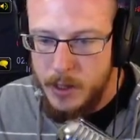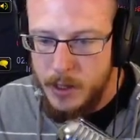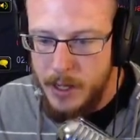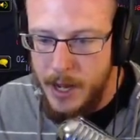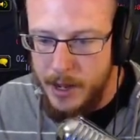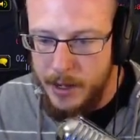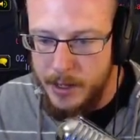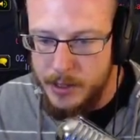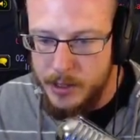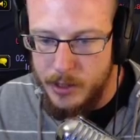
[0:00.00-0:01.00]
Yeah,
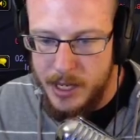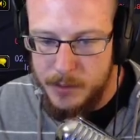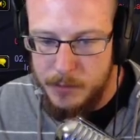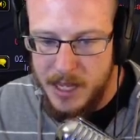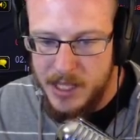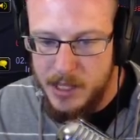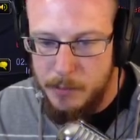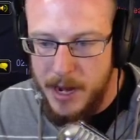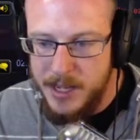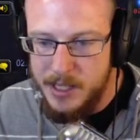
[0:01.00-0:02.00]
and so that's the
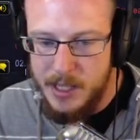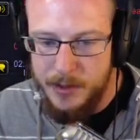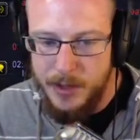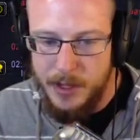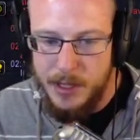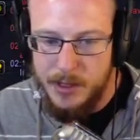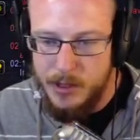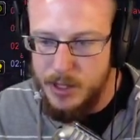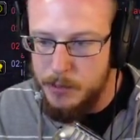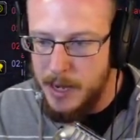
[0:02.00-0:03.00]
basis of it. This is
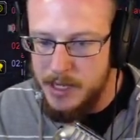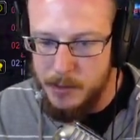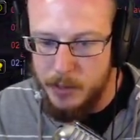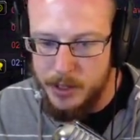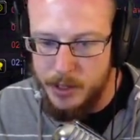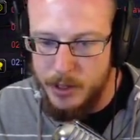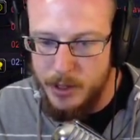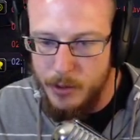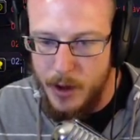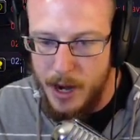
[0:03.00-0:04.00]
just basic Blizzard
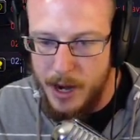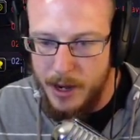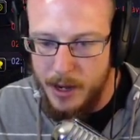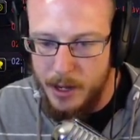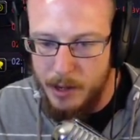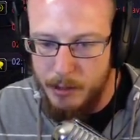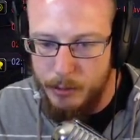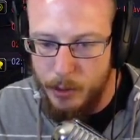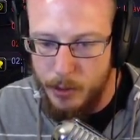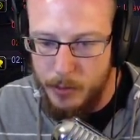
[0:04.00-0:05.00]
UI
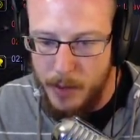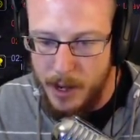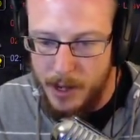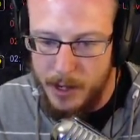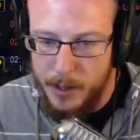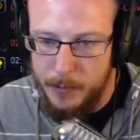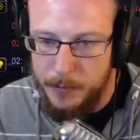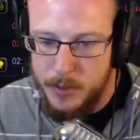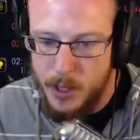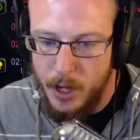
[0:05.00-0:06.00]
for my
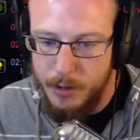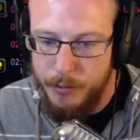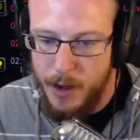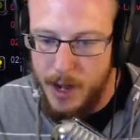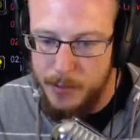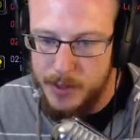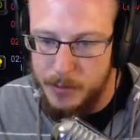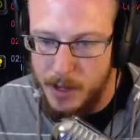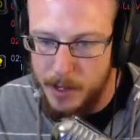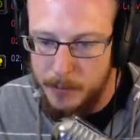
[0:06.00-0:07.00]
target frames,
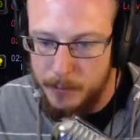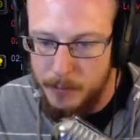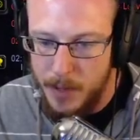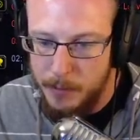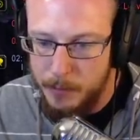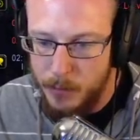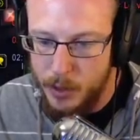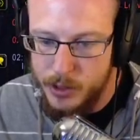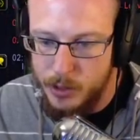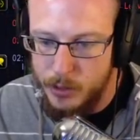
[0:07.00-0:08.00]
my
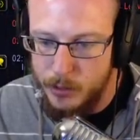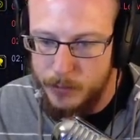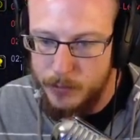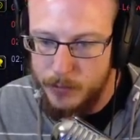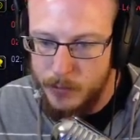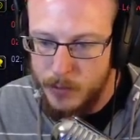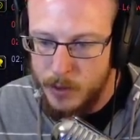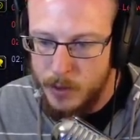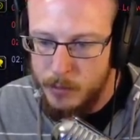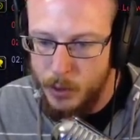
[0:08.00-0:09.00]
personal
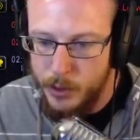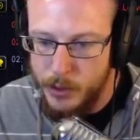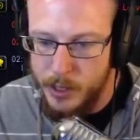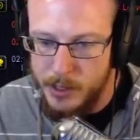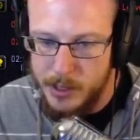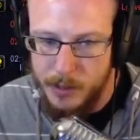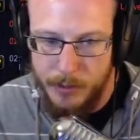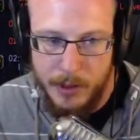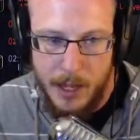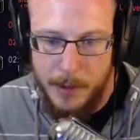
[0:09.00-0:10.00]
portrait and stuff
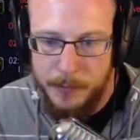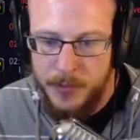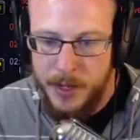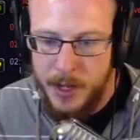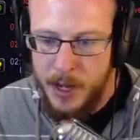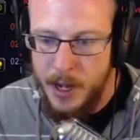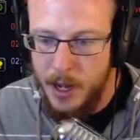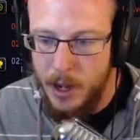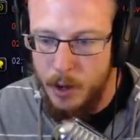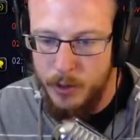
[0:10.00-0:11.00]
like that.
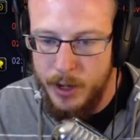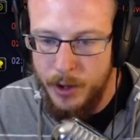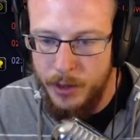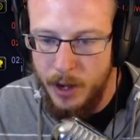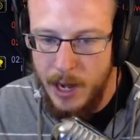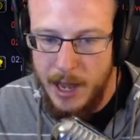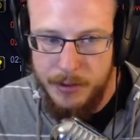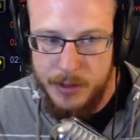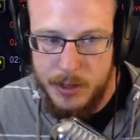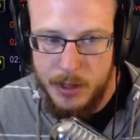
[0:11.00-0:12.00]
Over here on the
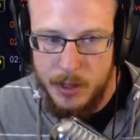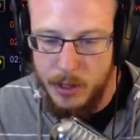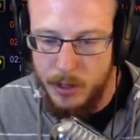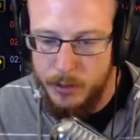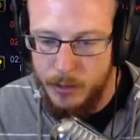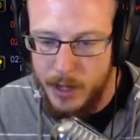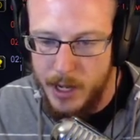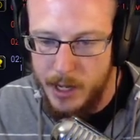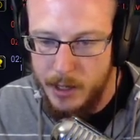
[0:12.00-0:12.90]
left, the 3